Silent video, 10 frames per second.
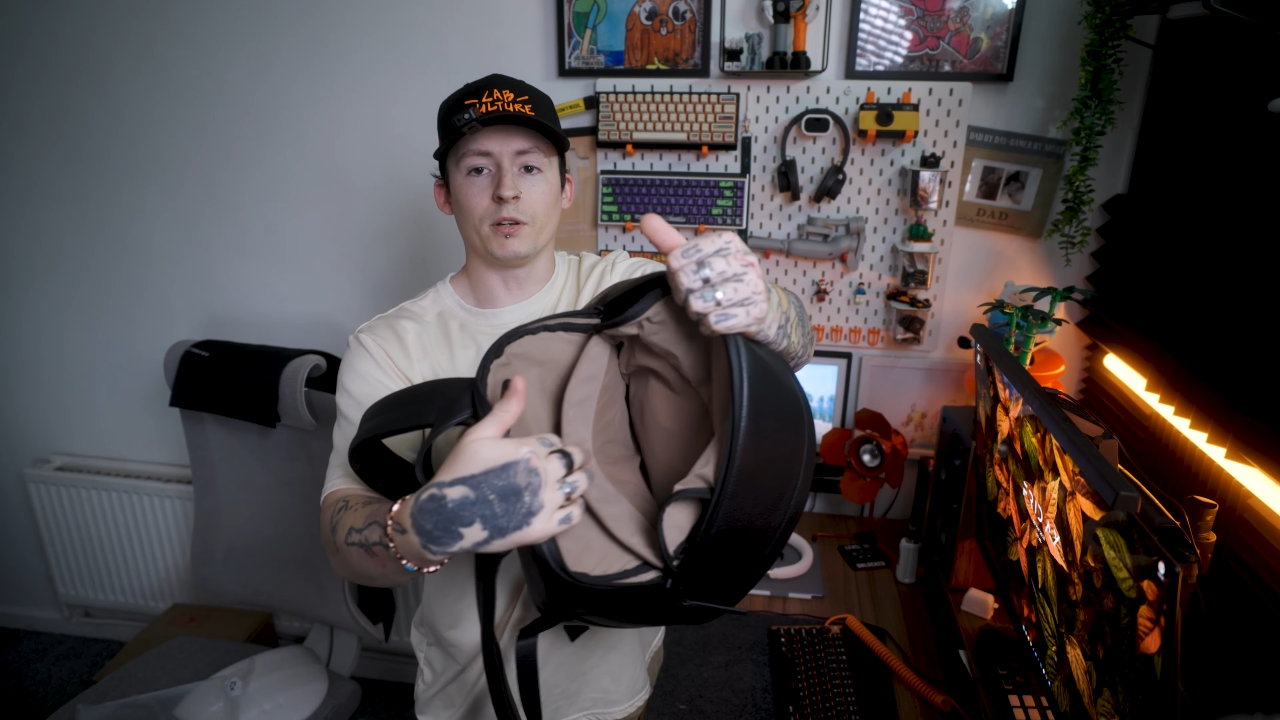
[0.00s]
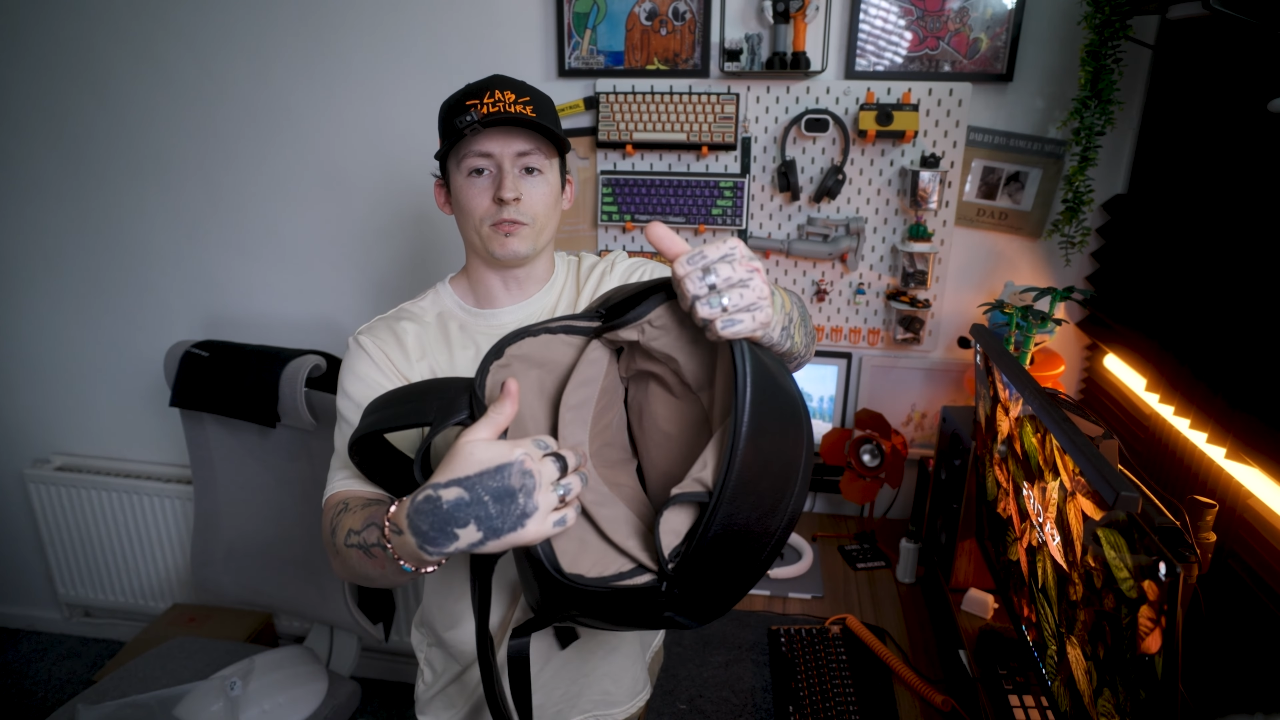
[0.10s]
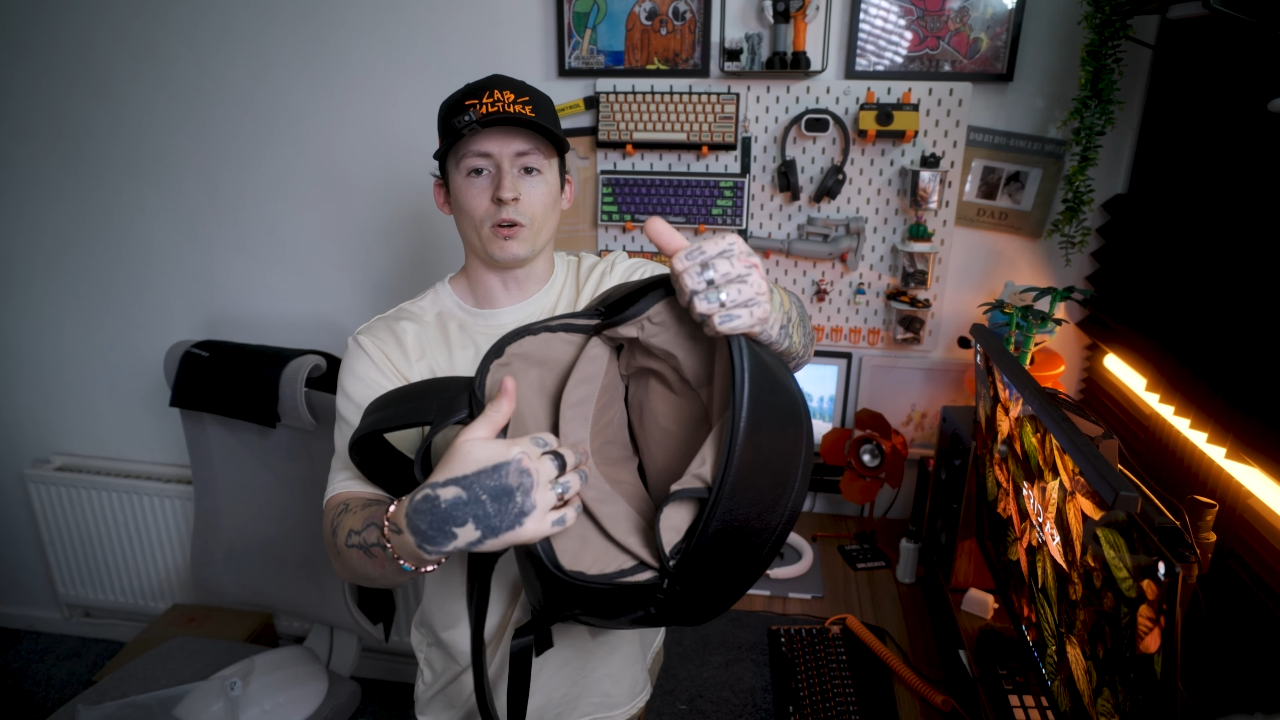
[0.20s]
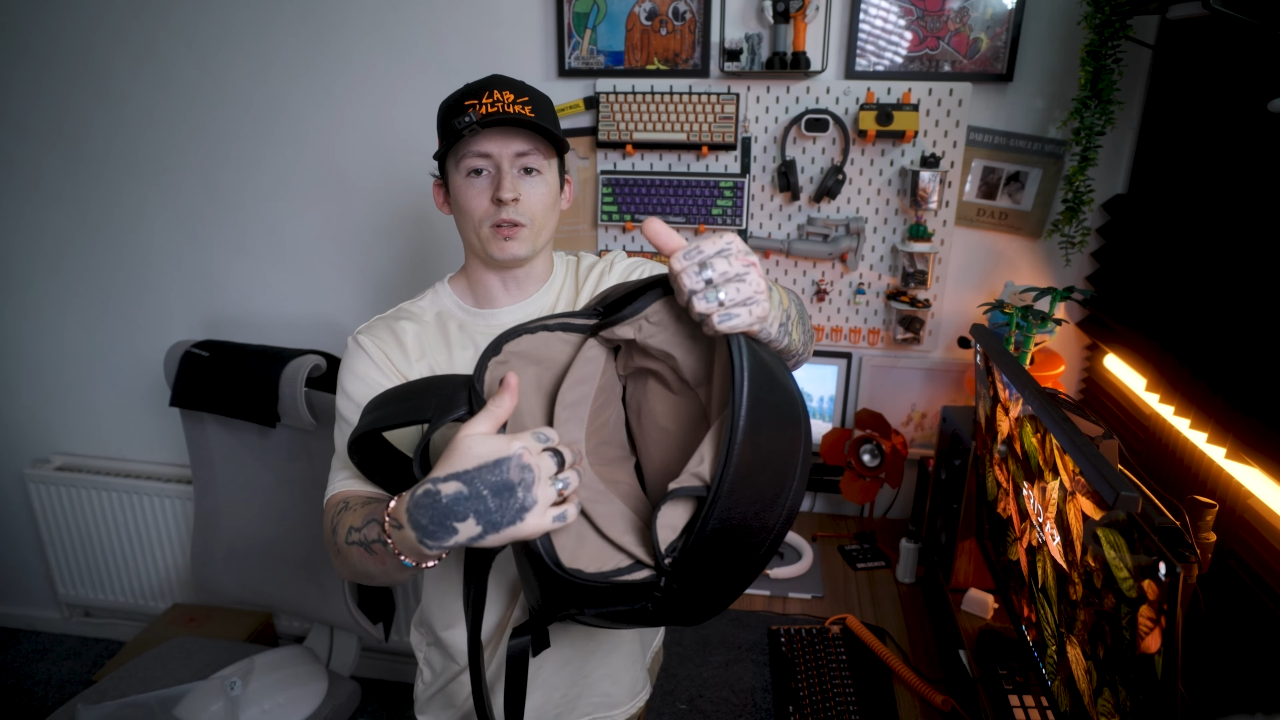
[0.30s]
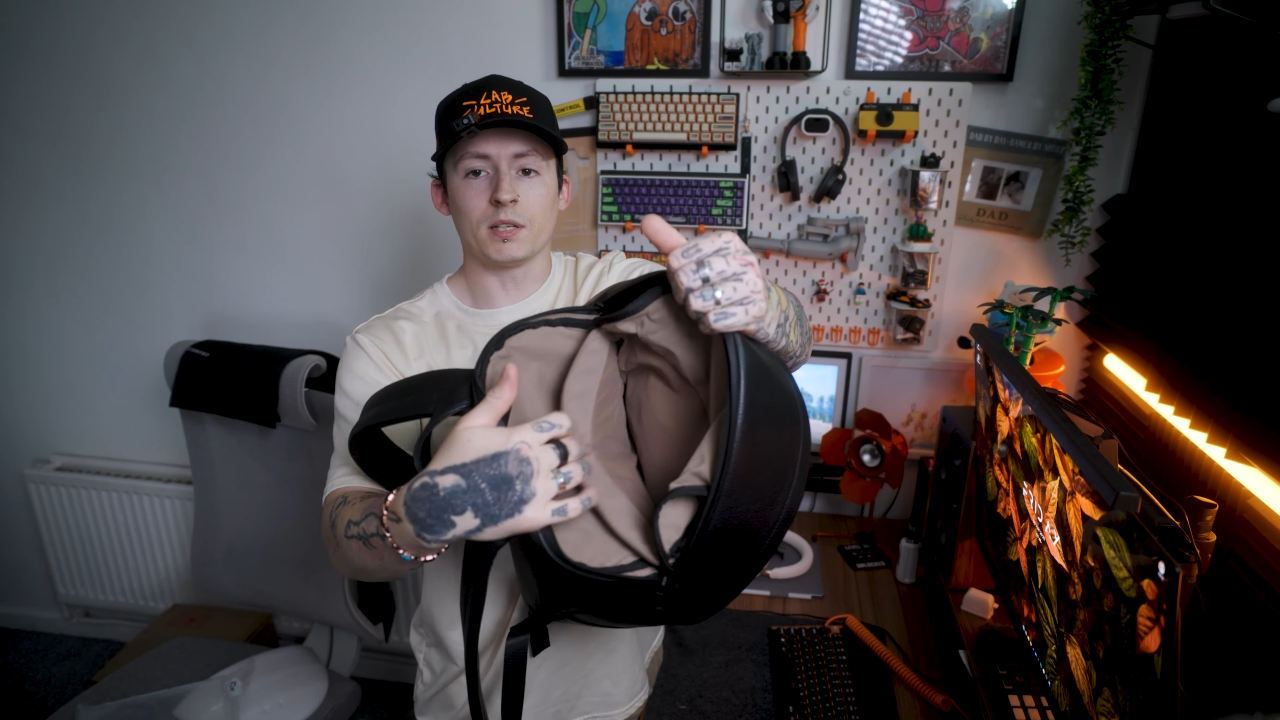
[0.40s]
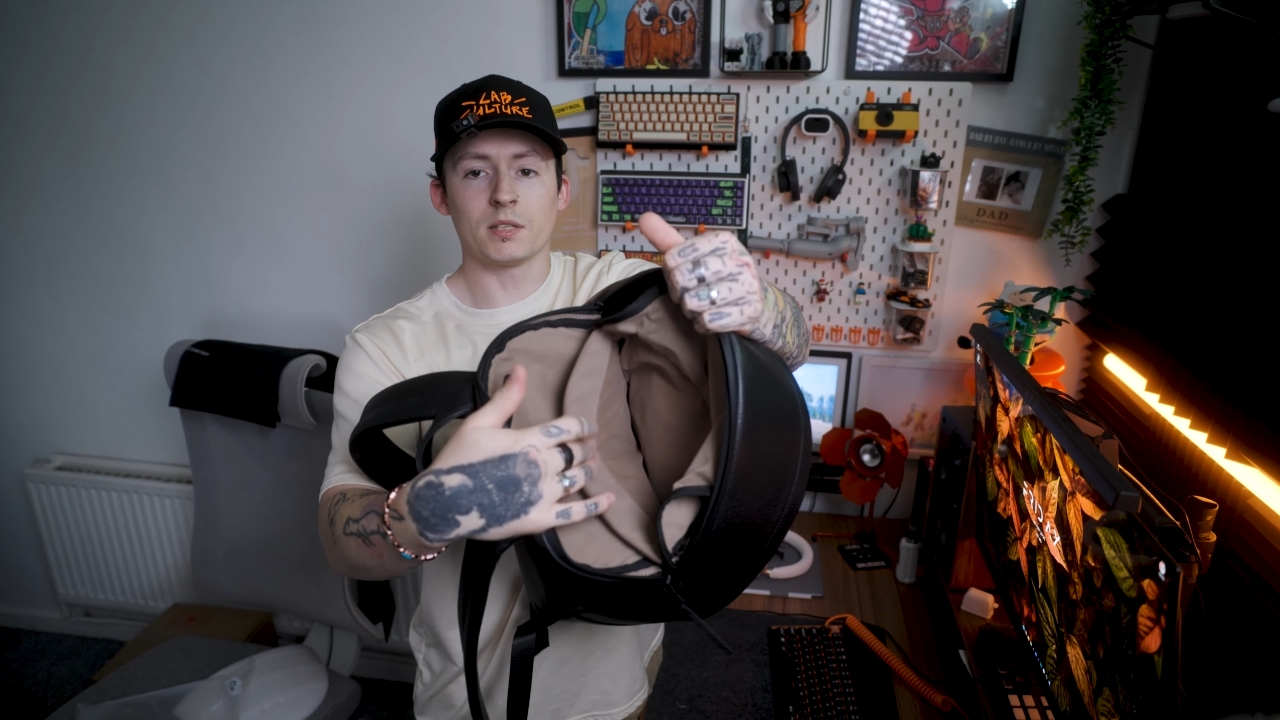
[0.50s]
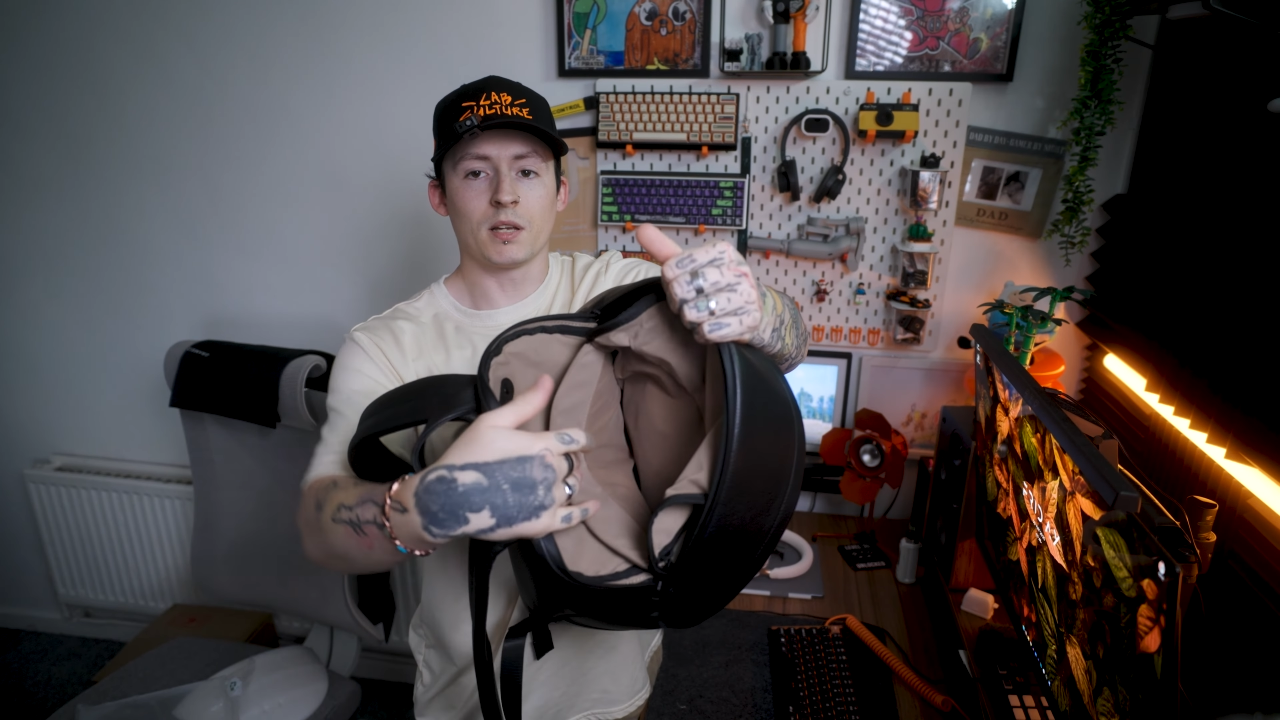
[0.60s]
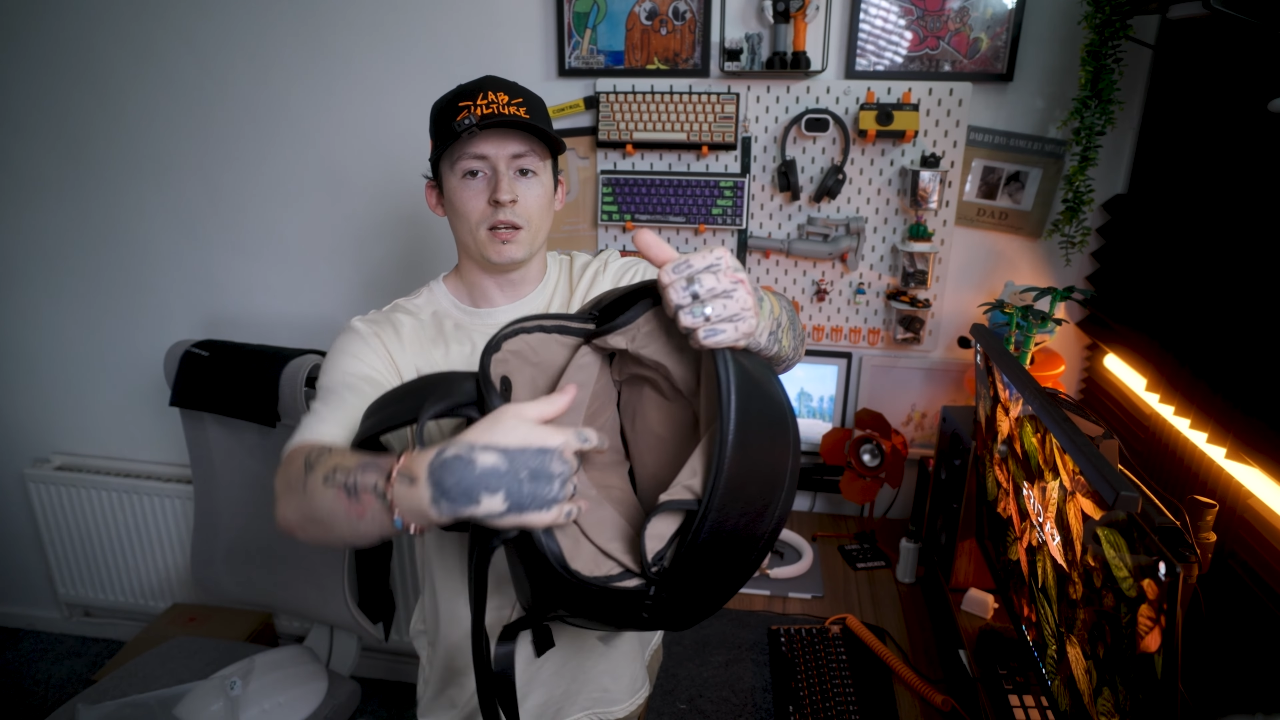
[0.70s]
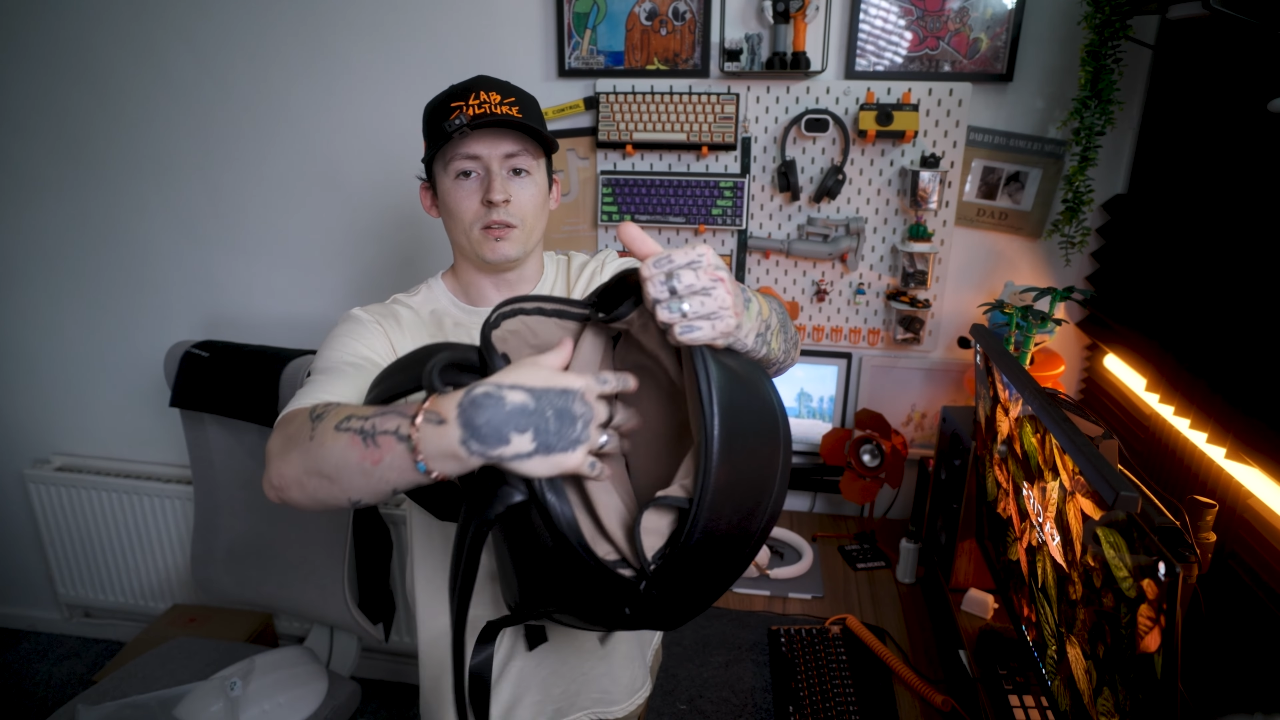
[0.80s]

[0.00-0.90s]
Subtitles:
you've got this